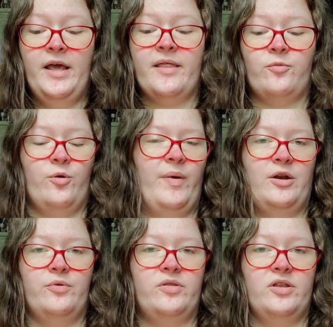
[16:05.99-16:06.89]
that were
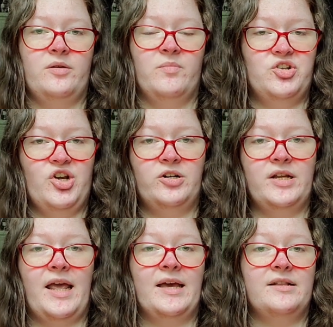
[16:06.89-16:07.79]
made with the
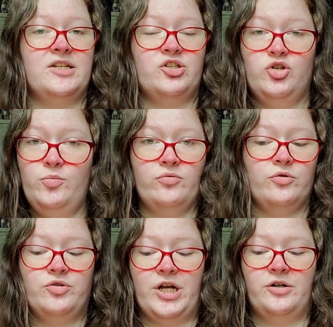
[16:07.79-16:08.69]
Magellan and the
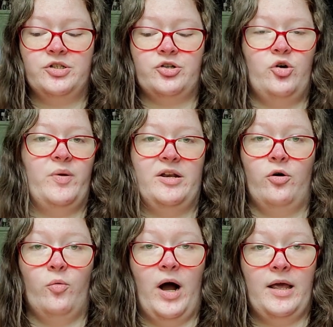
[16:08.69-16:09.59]
Subaru telescope in
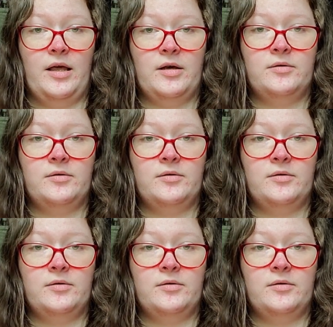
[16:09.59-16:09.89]
Hawaii.